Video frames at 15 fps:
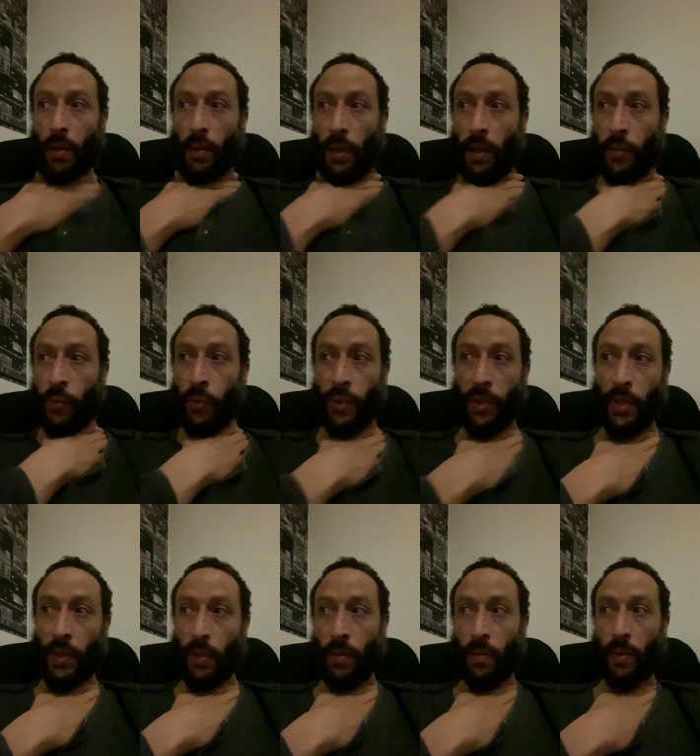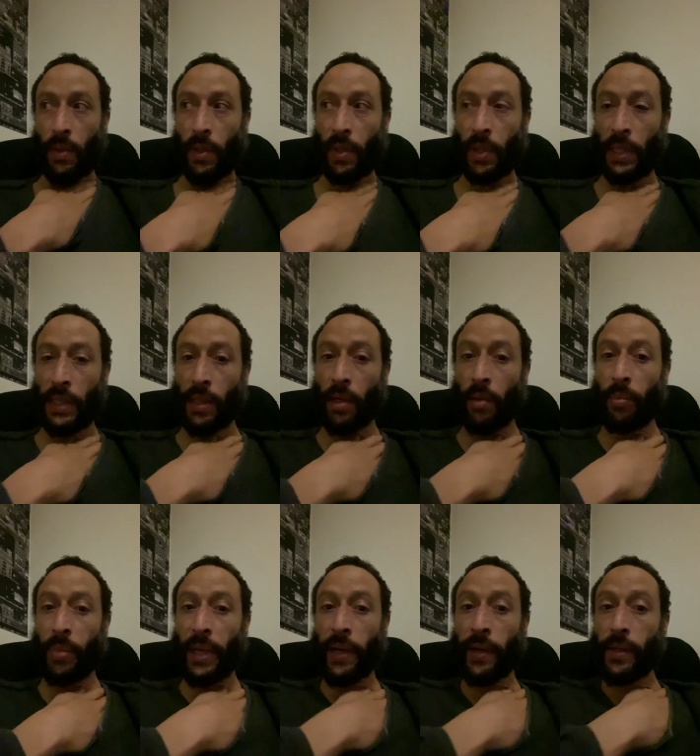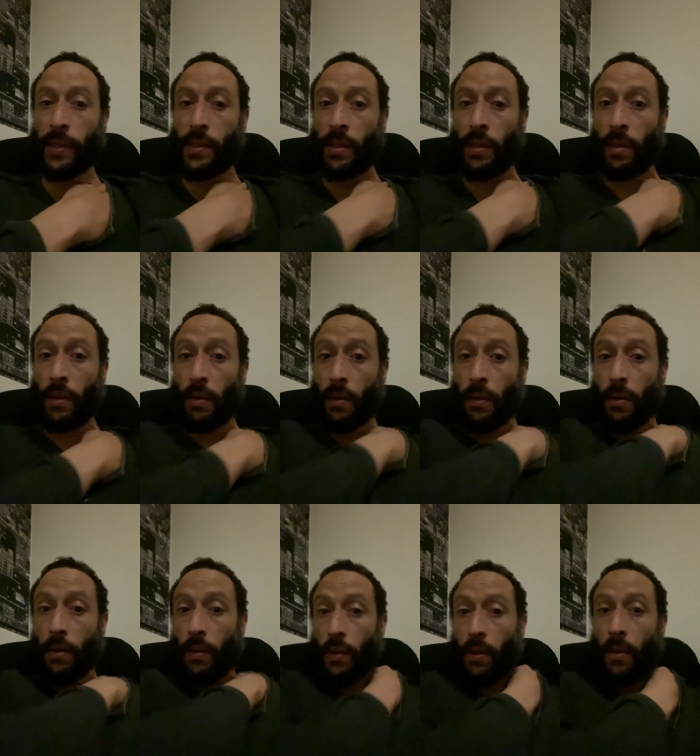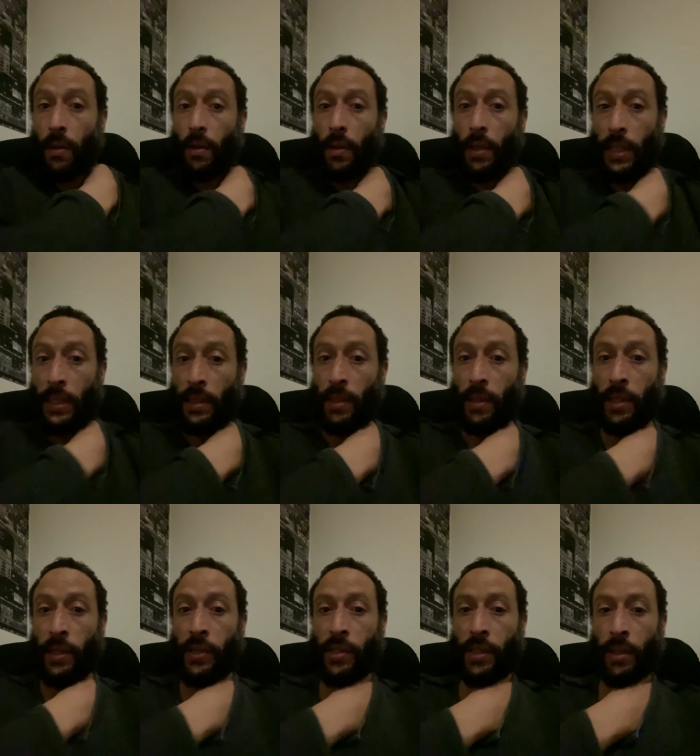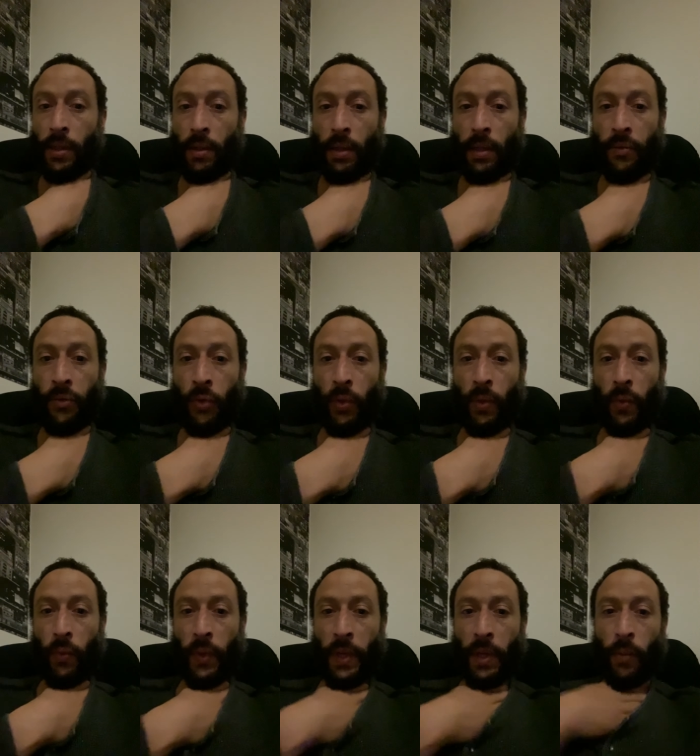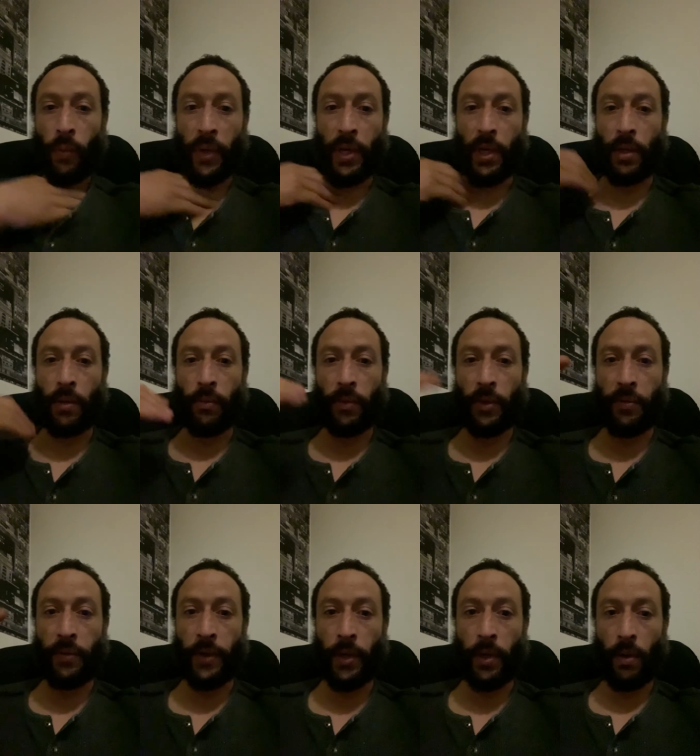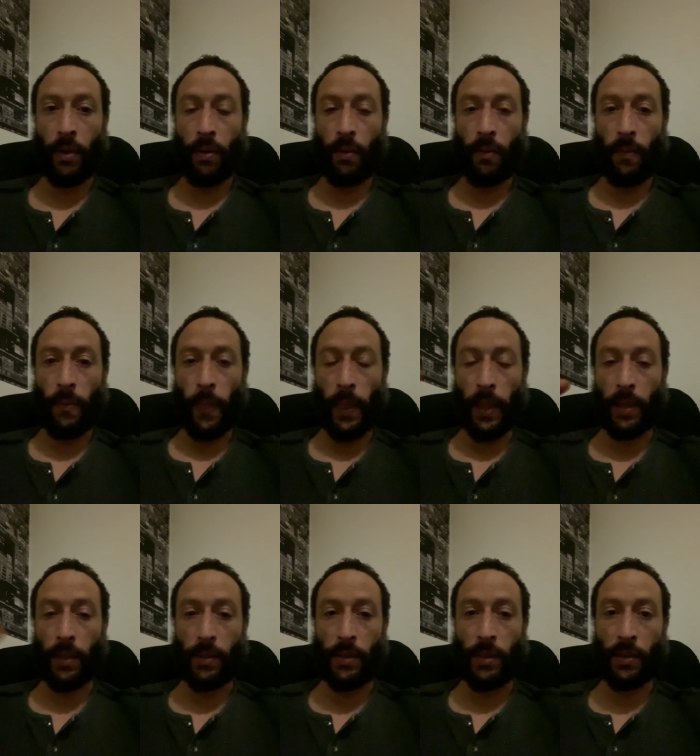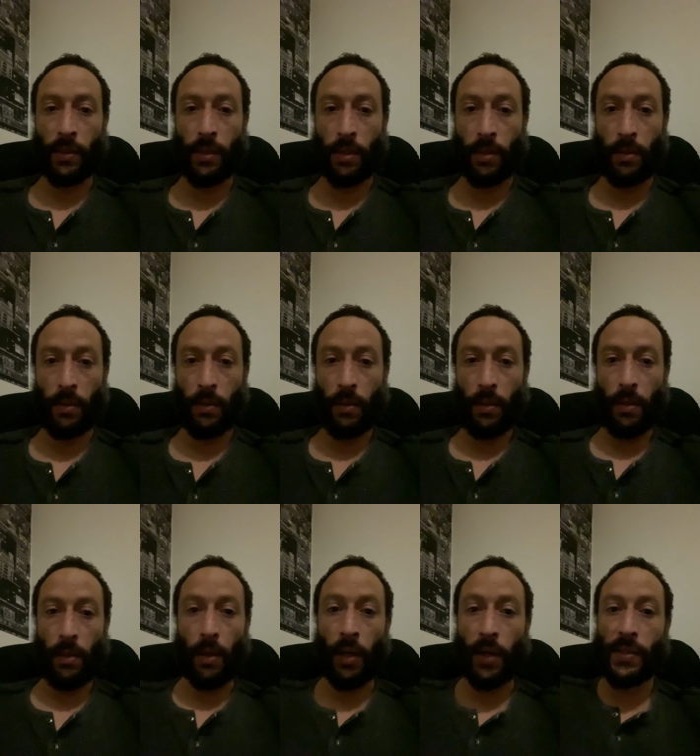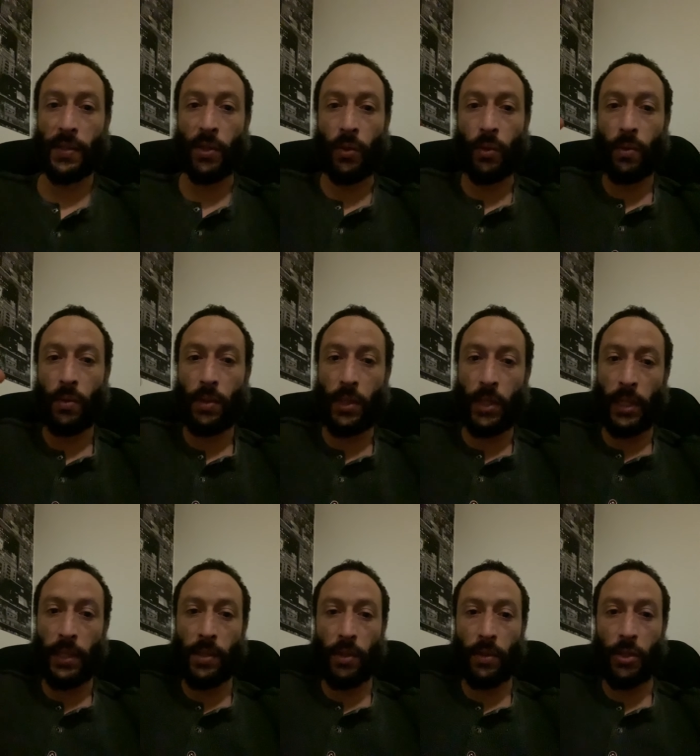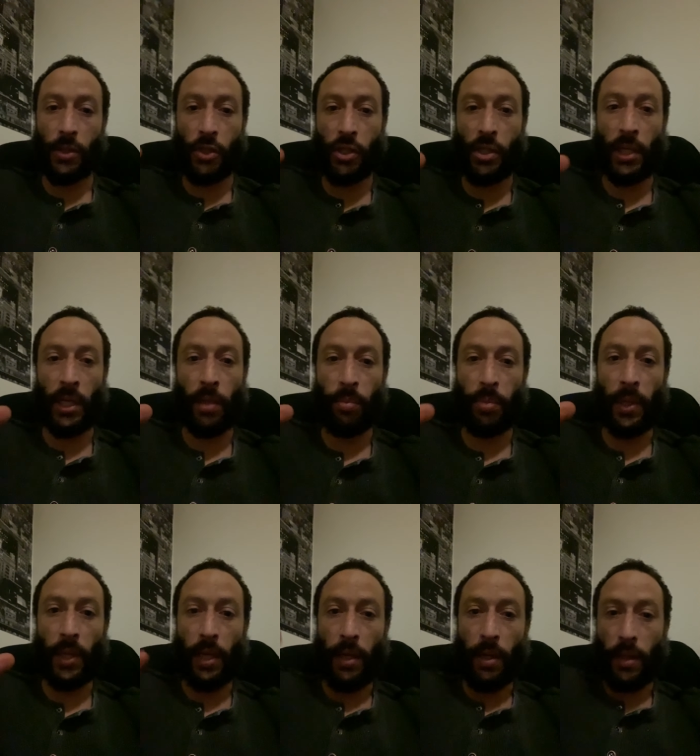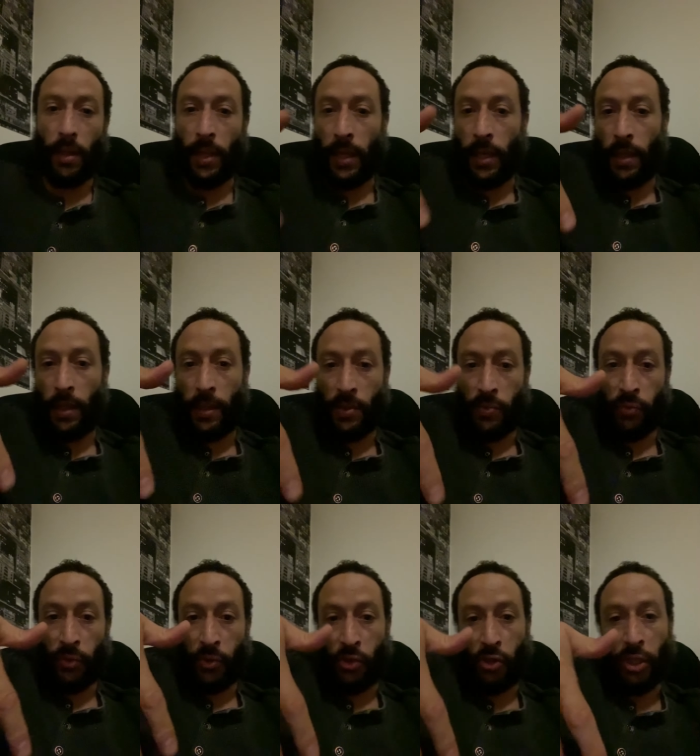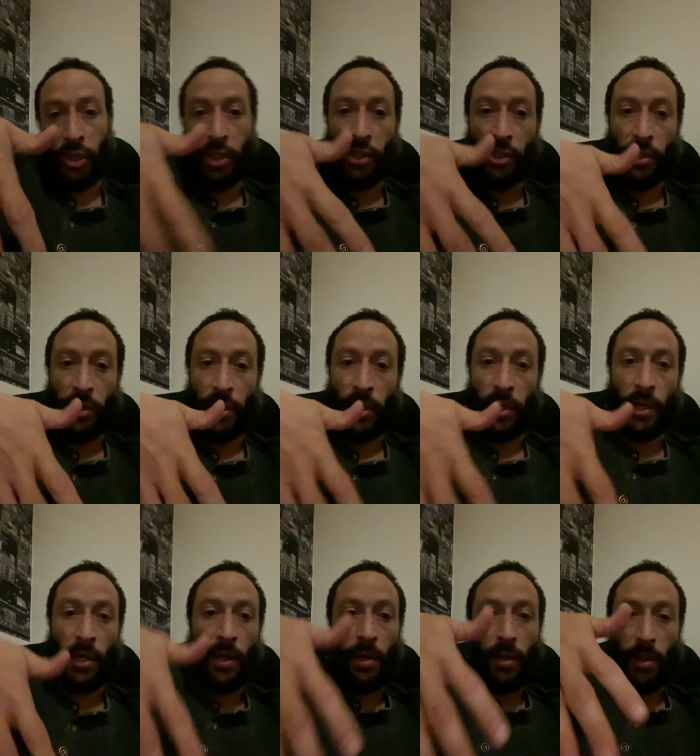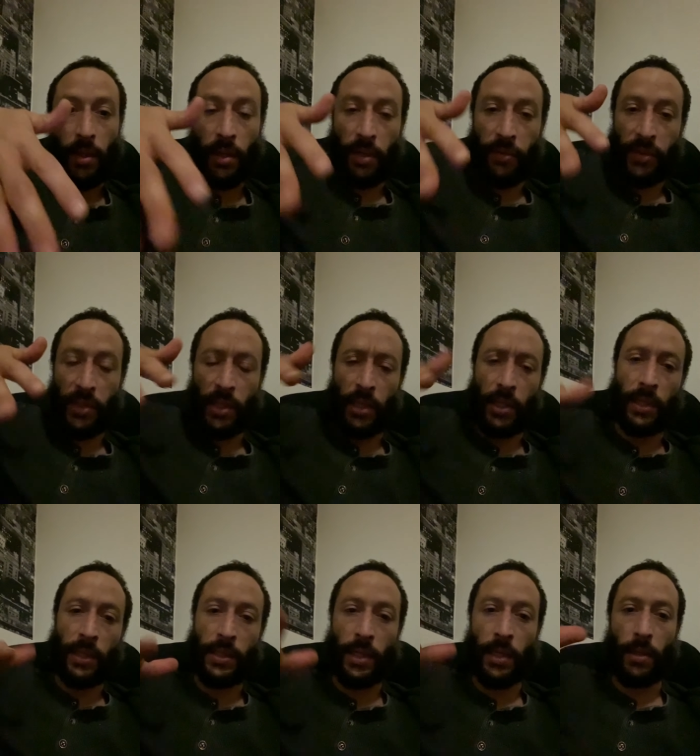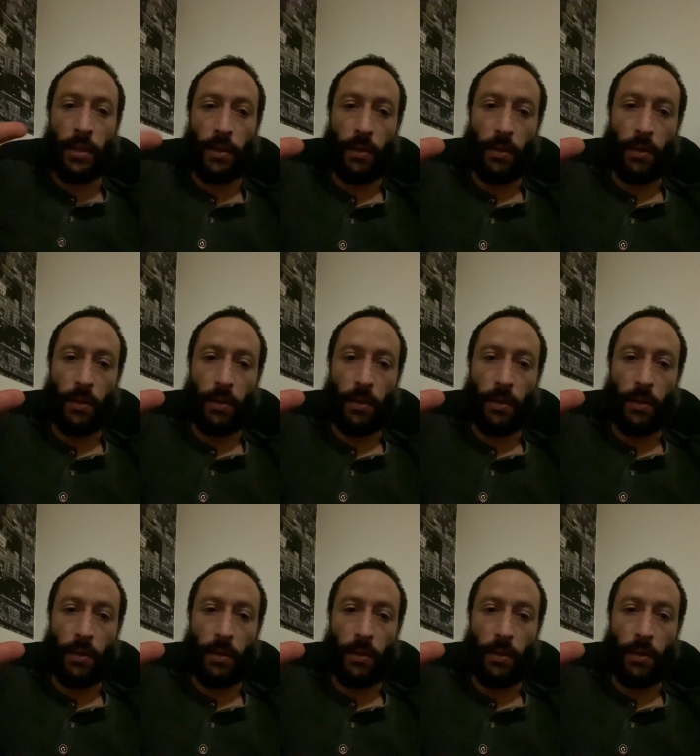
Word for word: the, the, the comparison is an energetic level that we're in a river, like a delta, also takes on the shape that its root structure and everything. It's like